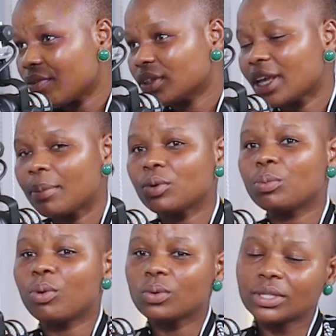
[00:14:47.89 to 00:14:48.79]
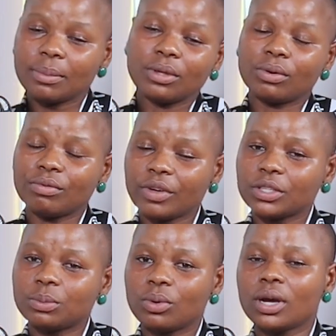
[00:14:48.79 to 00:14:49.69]
Every time he would post something on
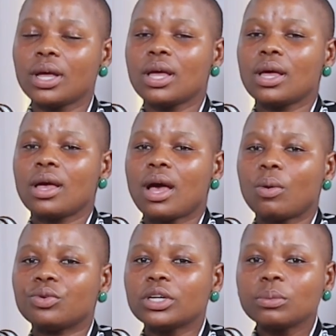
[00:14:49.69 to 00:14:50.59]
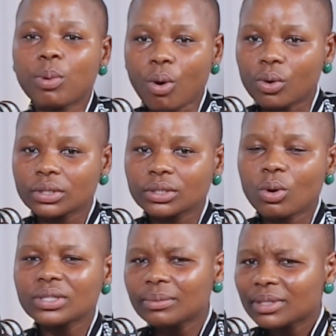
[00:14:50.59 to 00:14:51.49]
Facebook, I would really pause
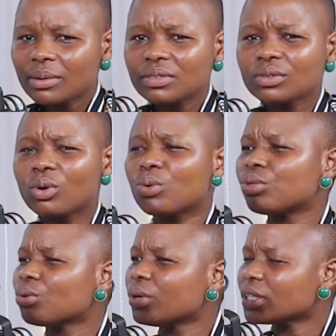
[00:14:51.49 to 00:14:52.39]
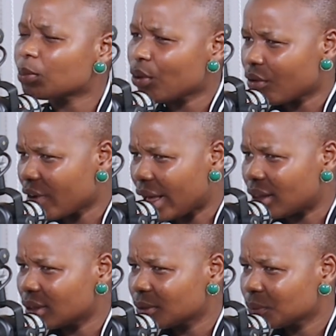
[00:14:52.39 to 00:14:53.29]
or sometimes even go through his profile,